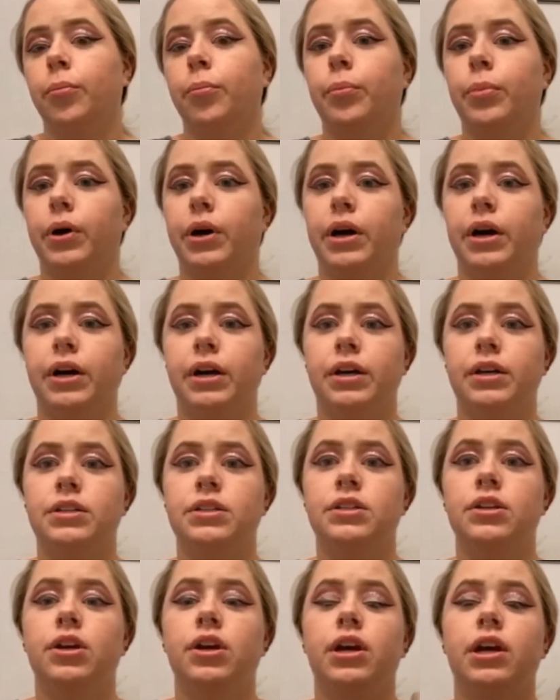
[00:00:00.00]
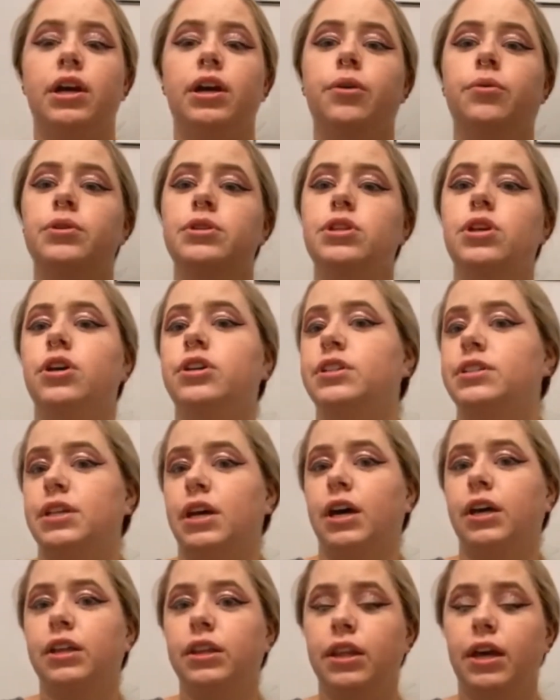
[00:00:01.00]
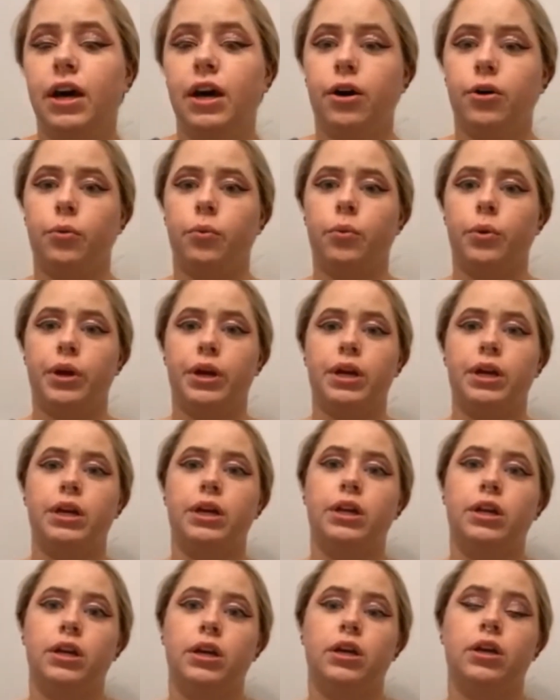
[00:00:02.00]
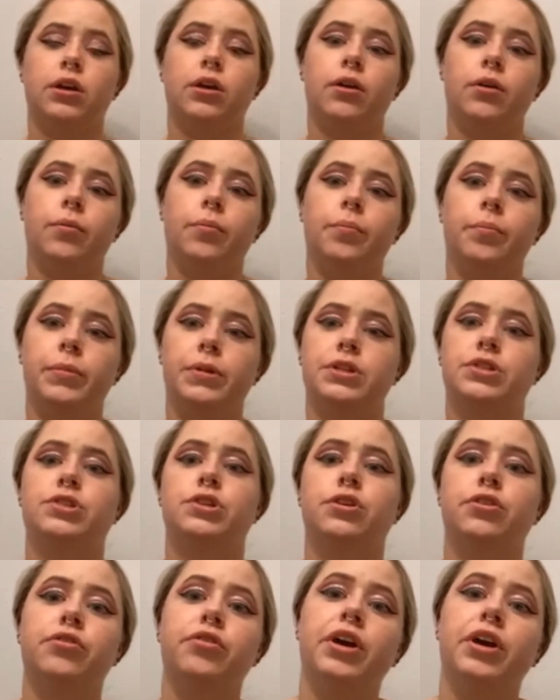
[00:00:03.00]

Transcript: but it was said that when Mr.